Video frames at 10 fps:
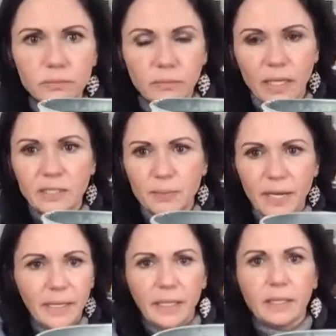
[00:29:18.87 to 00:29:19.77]
It's
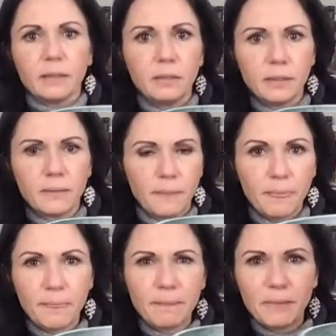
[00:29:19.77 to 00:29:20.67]
biting.
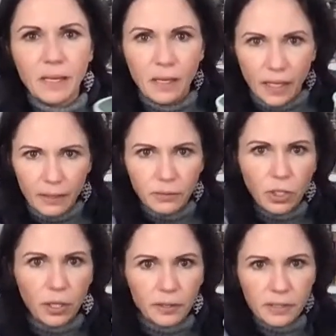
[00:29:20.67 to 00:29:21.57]
I know it's
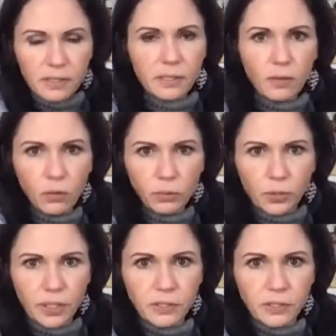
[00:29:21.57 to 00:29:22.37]
hard to see the whole tray,